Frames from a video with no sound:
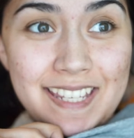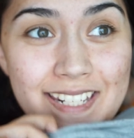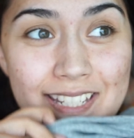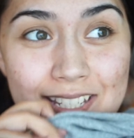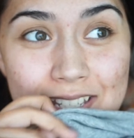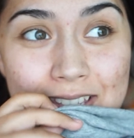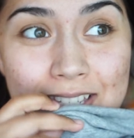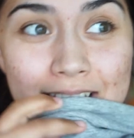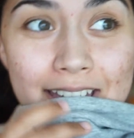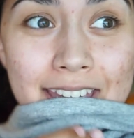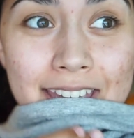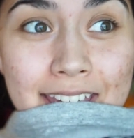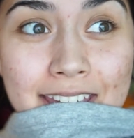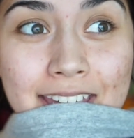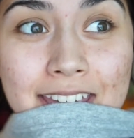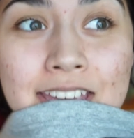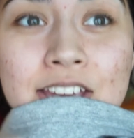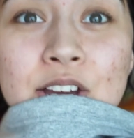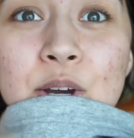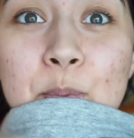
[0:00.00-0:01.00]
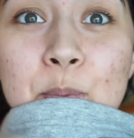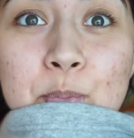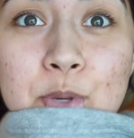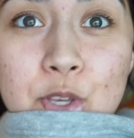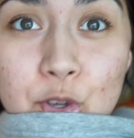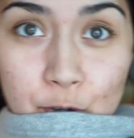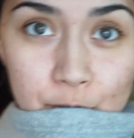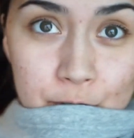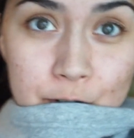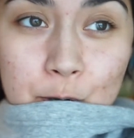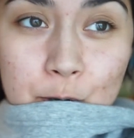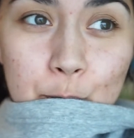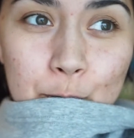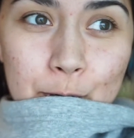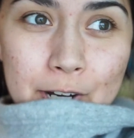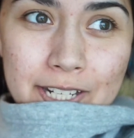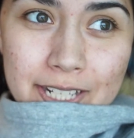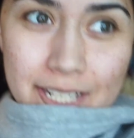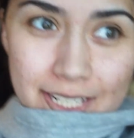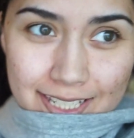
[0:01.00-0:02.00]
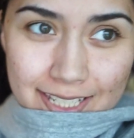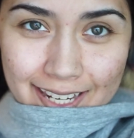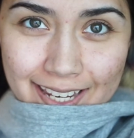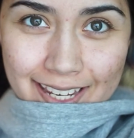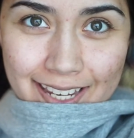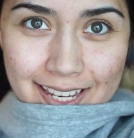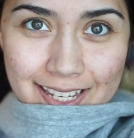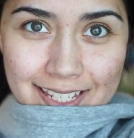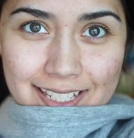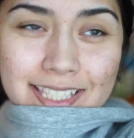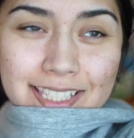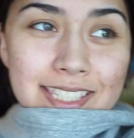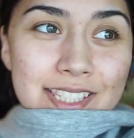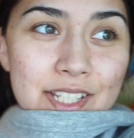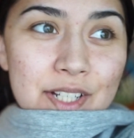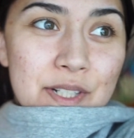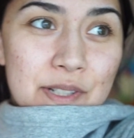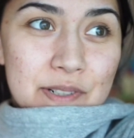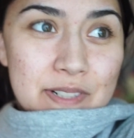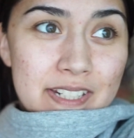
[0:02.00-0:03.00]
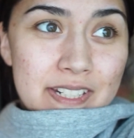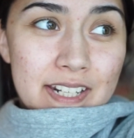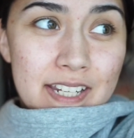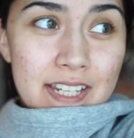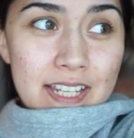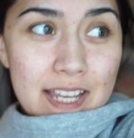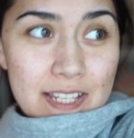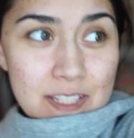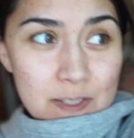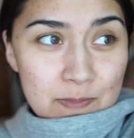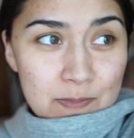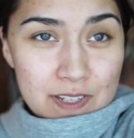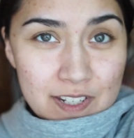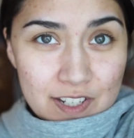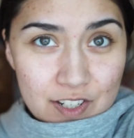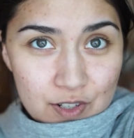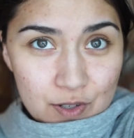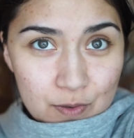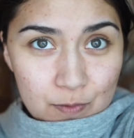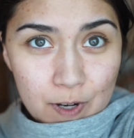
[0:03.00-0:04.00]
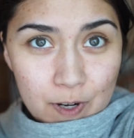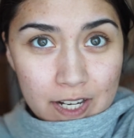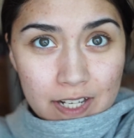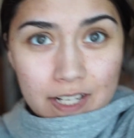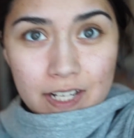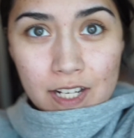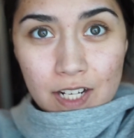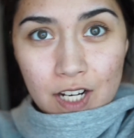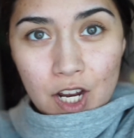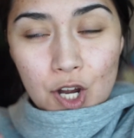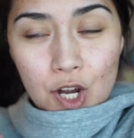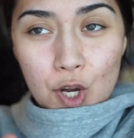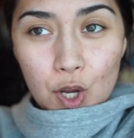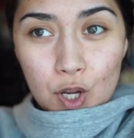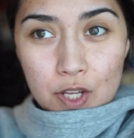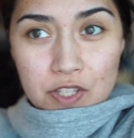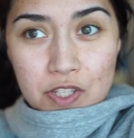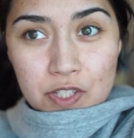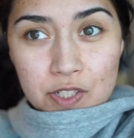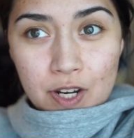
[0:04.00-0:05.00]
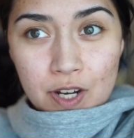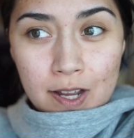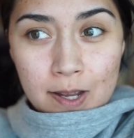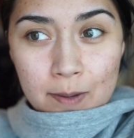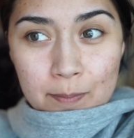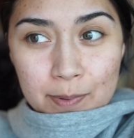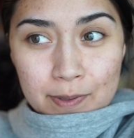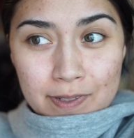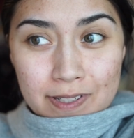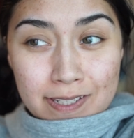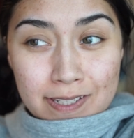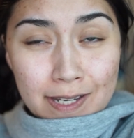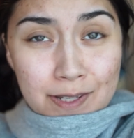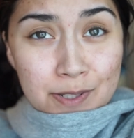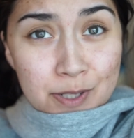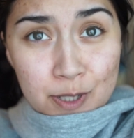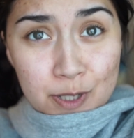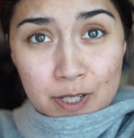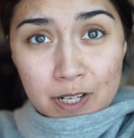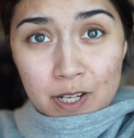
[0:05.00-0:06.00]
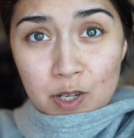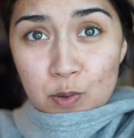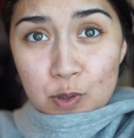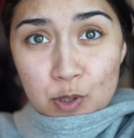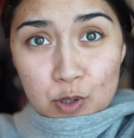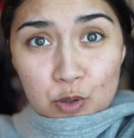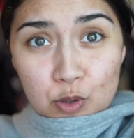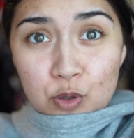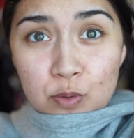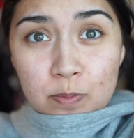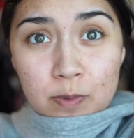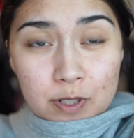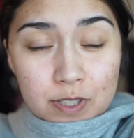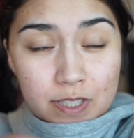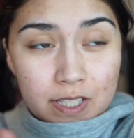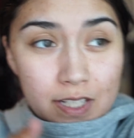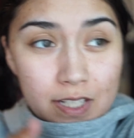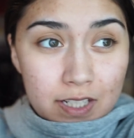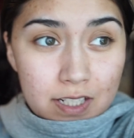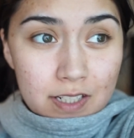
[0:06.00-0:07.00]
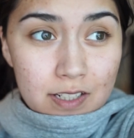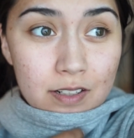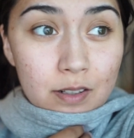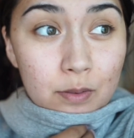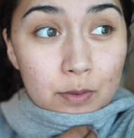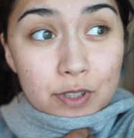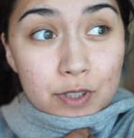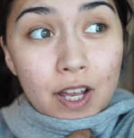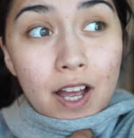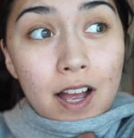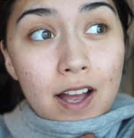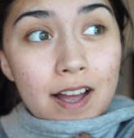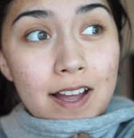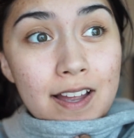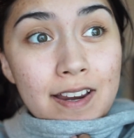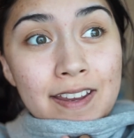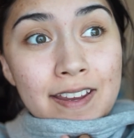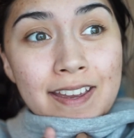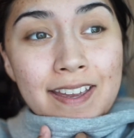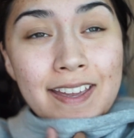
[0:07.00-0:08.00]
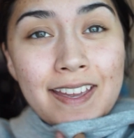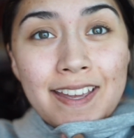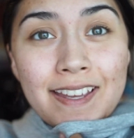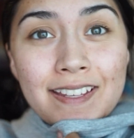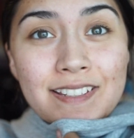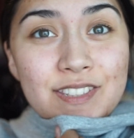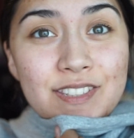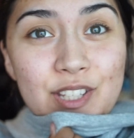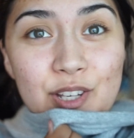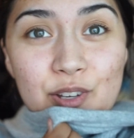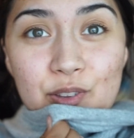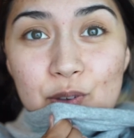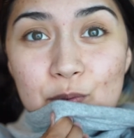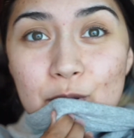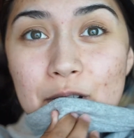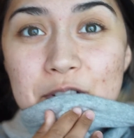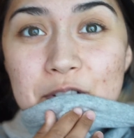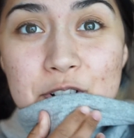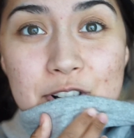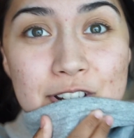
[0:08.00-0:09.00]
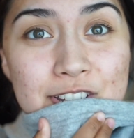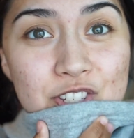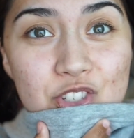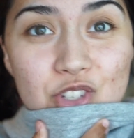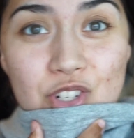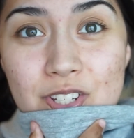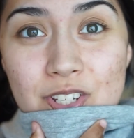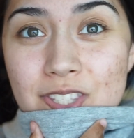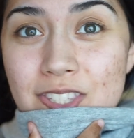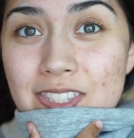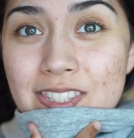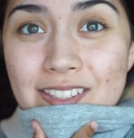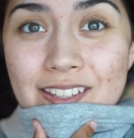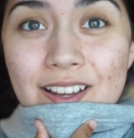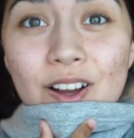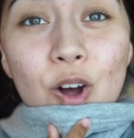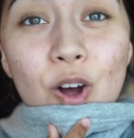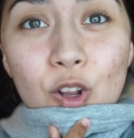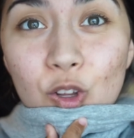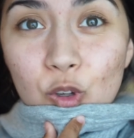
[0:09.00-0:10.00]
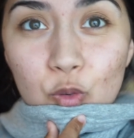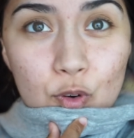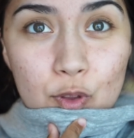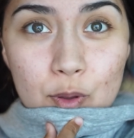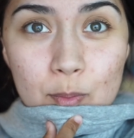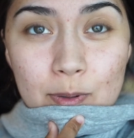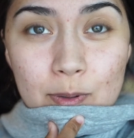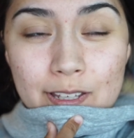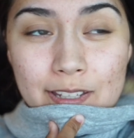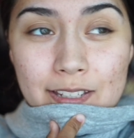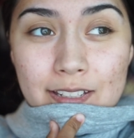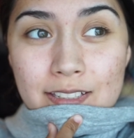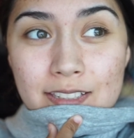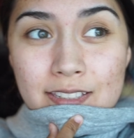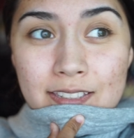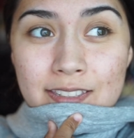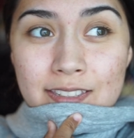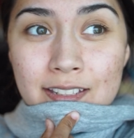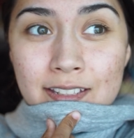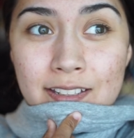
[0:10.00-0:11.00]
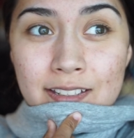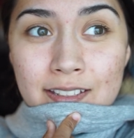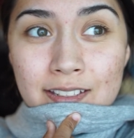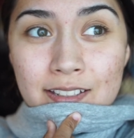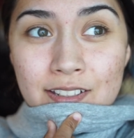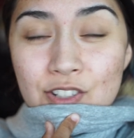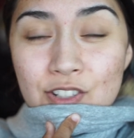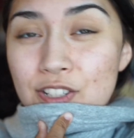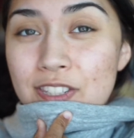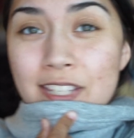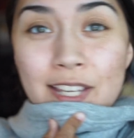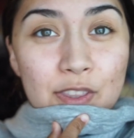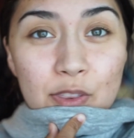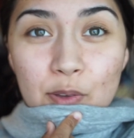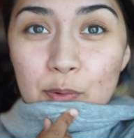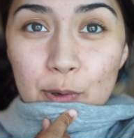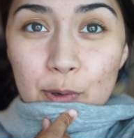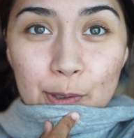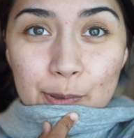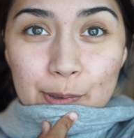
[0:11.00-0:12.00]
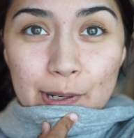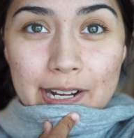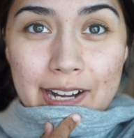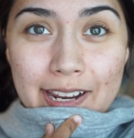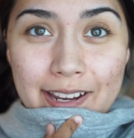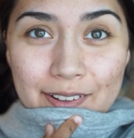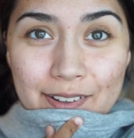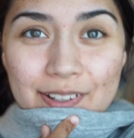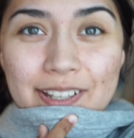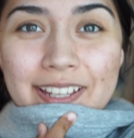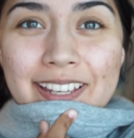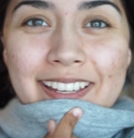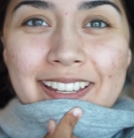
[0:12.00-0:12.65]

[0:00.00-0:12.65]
It is a beautiful rainy day. So today has been raining nonstop. Yesterday was super sunny and it was hot. So the weather is just all over the place, just like the world right now.